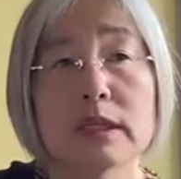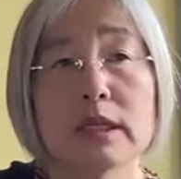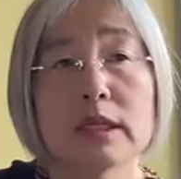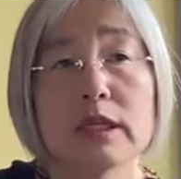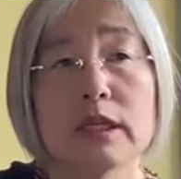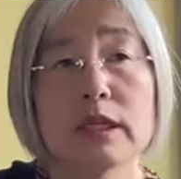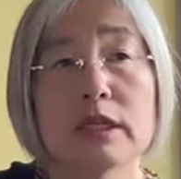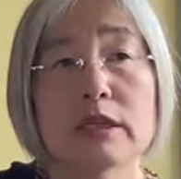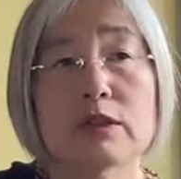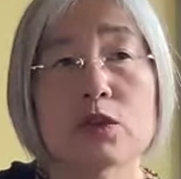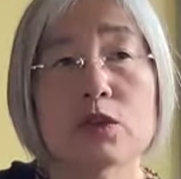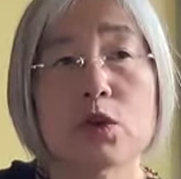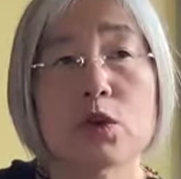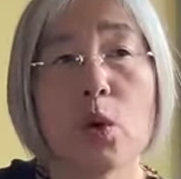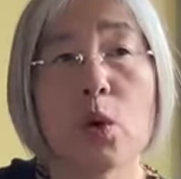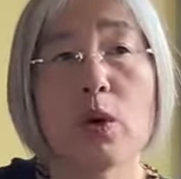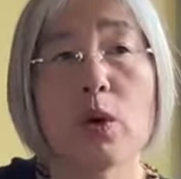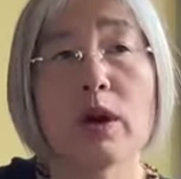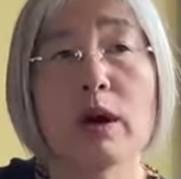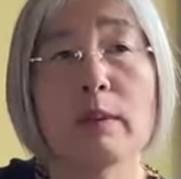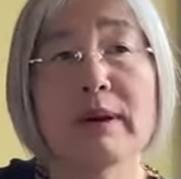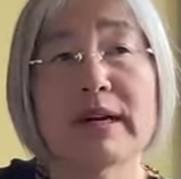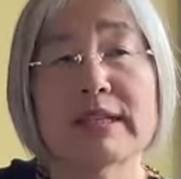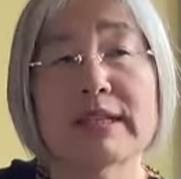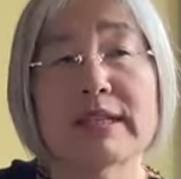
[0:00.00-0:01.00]
It's all
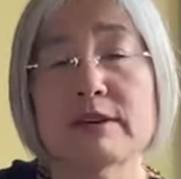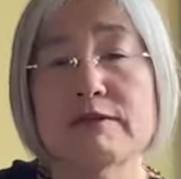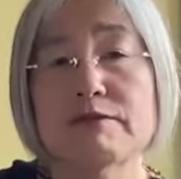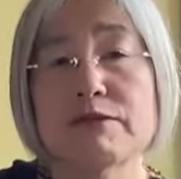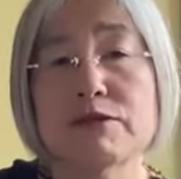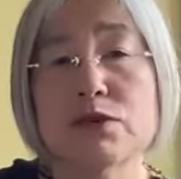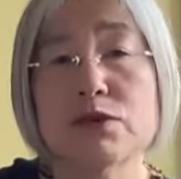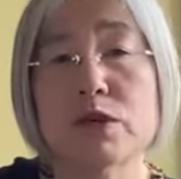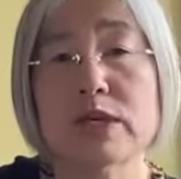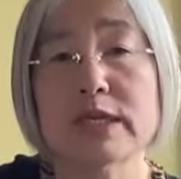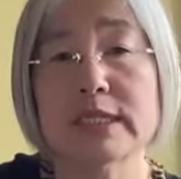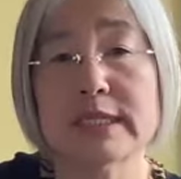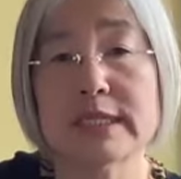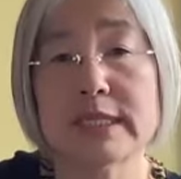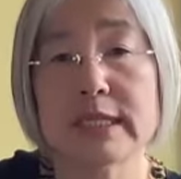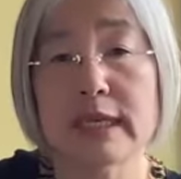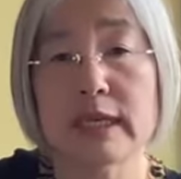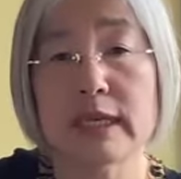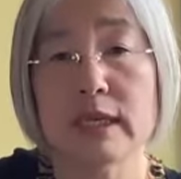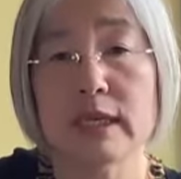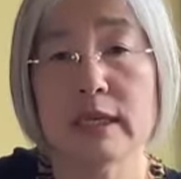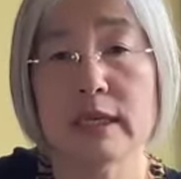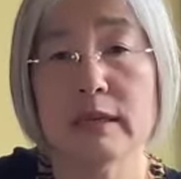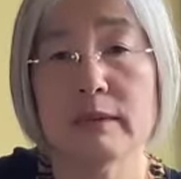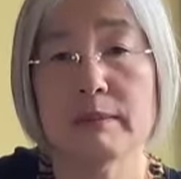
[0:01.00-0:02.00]
about the
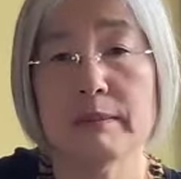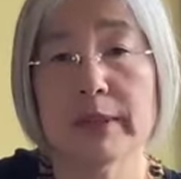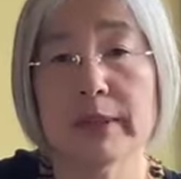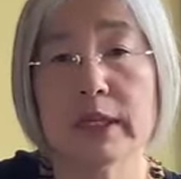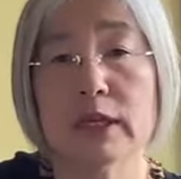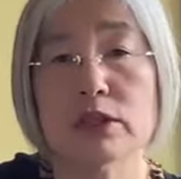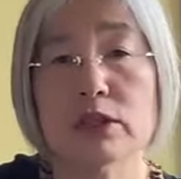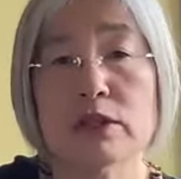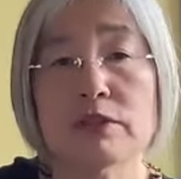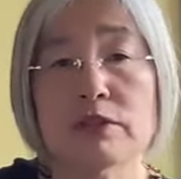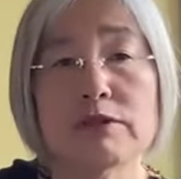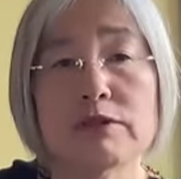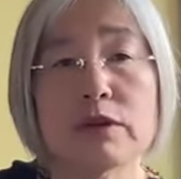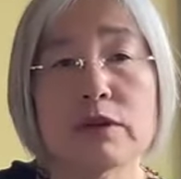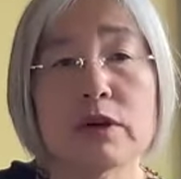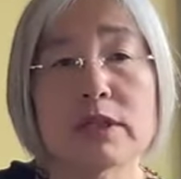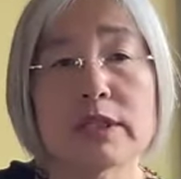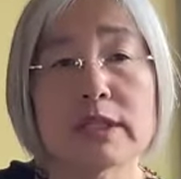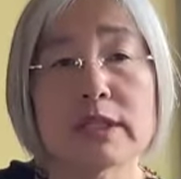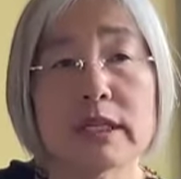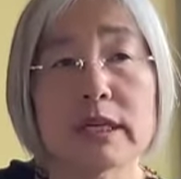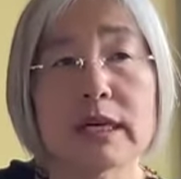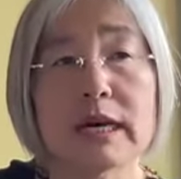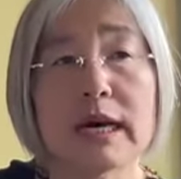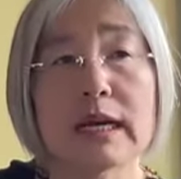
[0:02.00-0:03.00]
fluency, because the
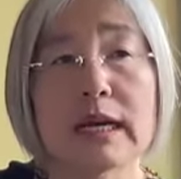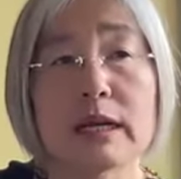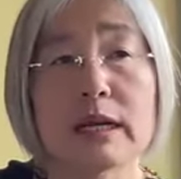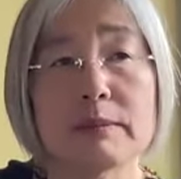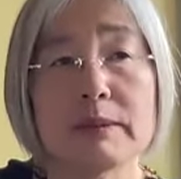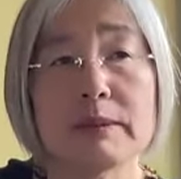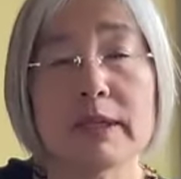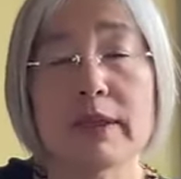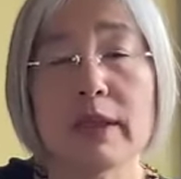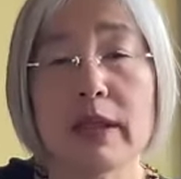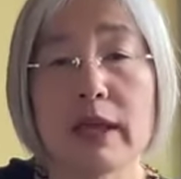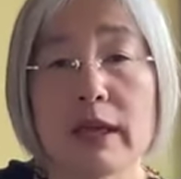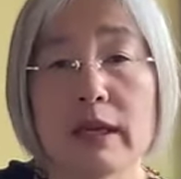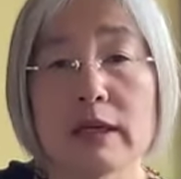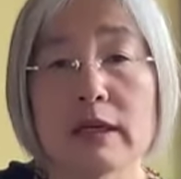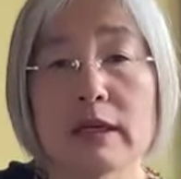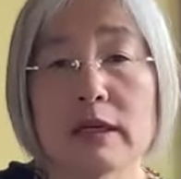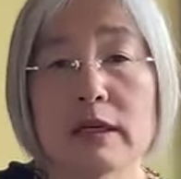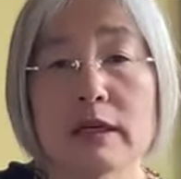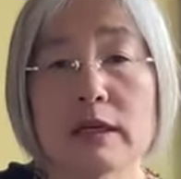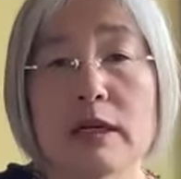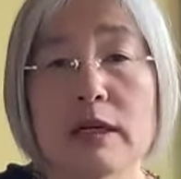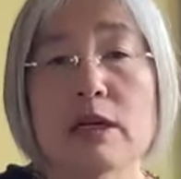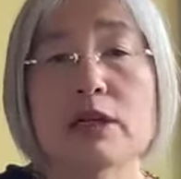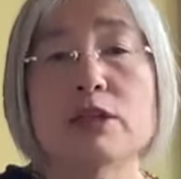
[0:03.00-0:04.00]
fluency gotta be
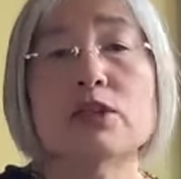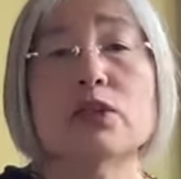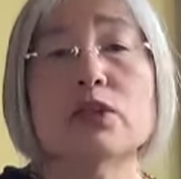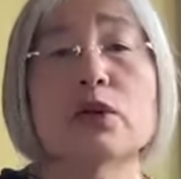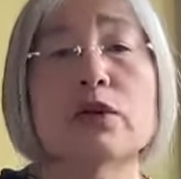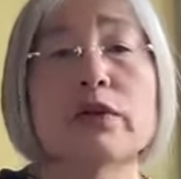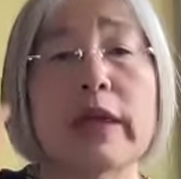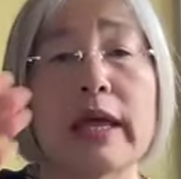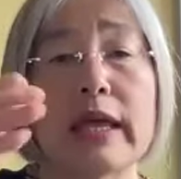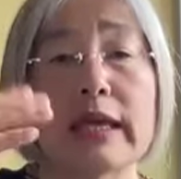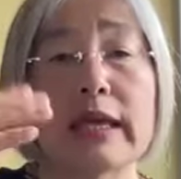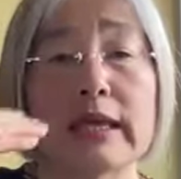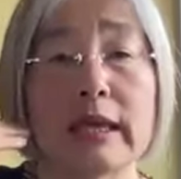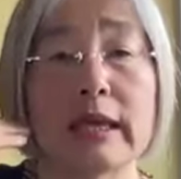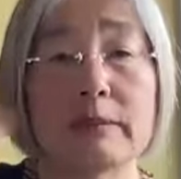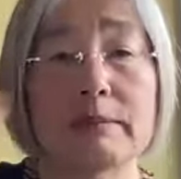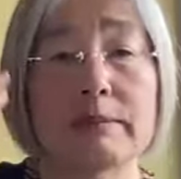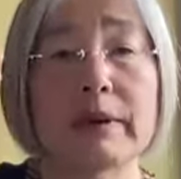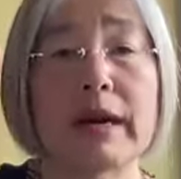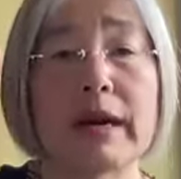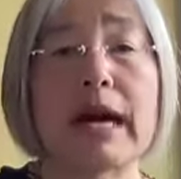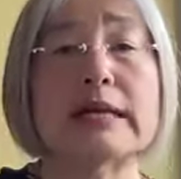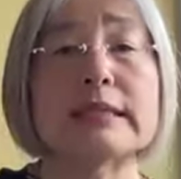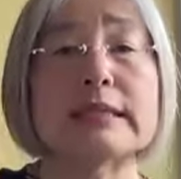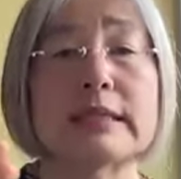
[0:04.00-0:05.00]
there so they can
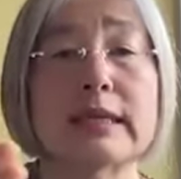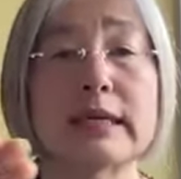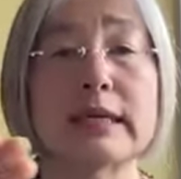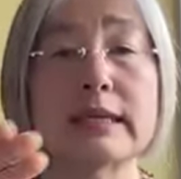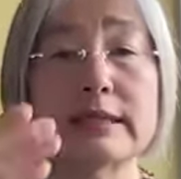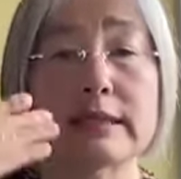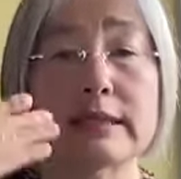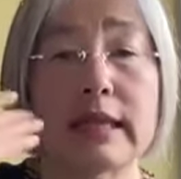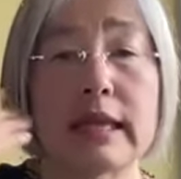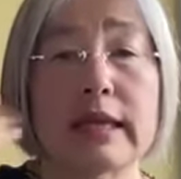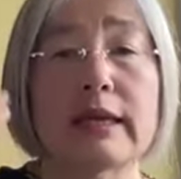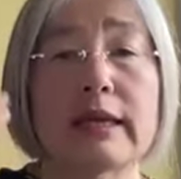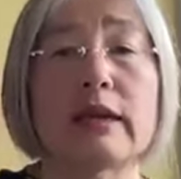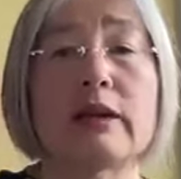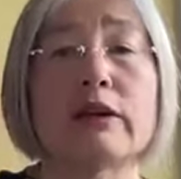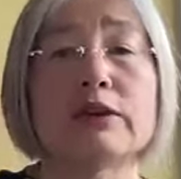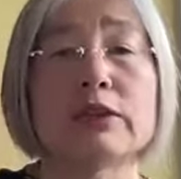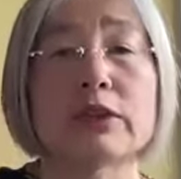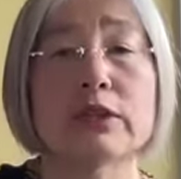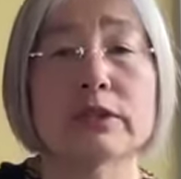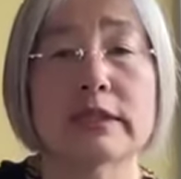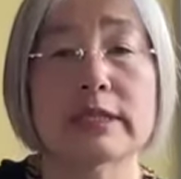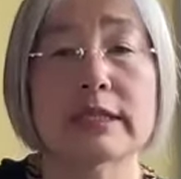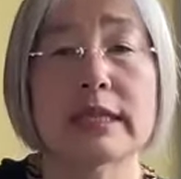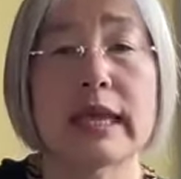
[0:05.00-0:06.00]
process, they can
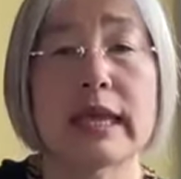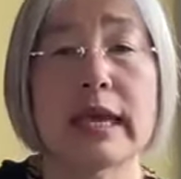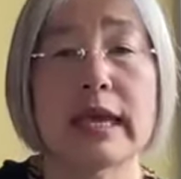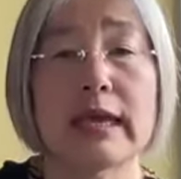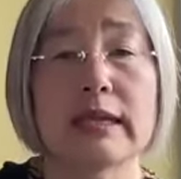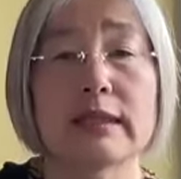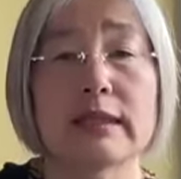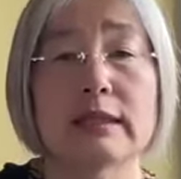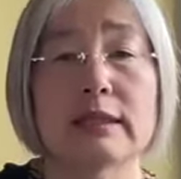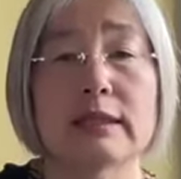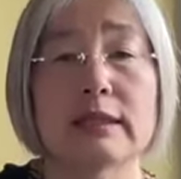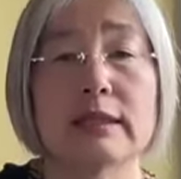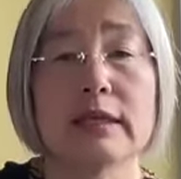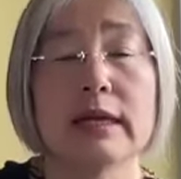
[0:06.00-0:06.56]
understand.